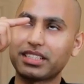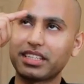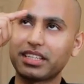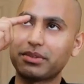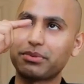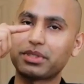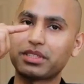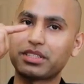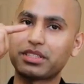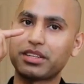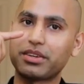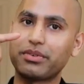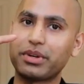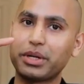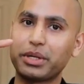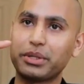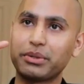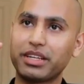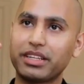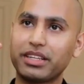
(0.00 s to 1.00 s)
it was
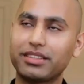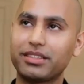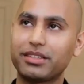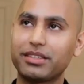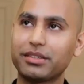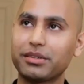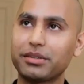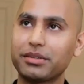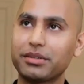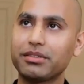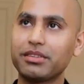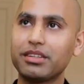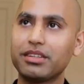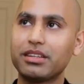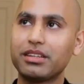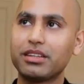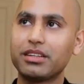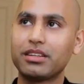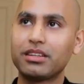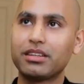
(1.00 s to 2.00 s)
eroded to
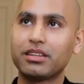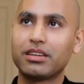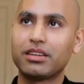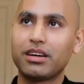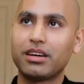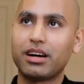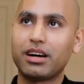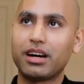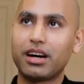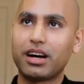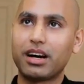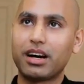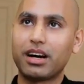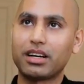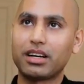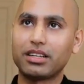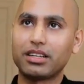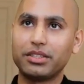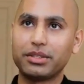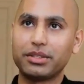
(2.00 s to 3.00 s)

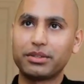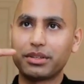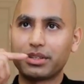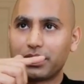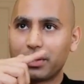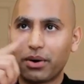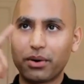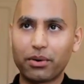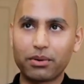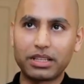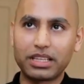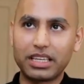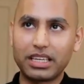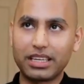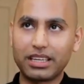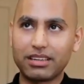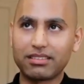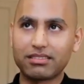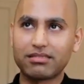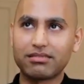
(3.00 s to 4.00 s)
you could
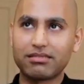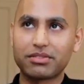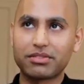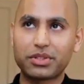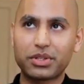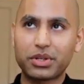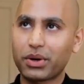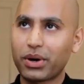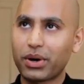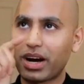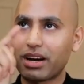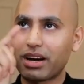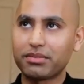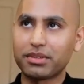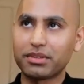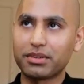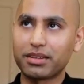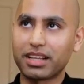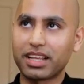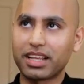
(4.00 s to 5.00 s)
only
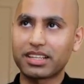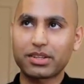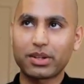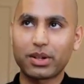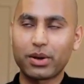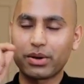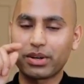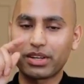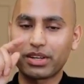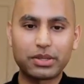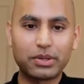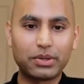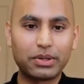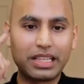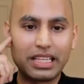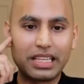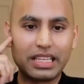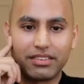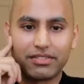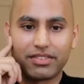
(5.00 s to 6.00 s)
travel as long as
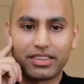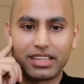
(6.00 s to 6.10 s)
it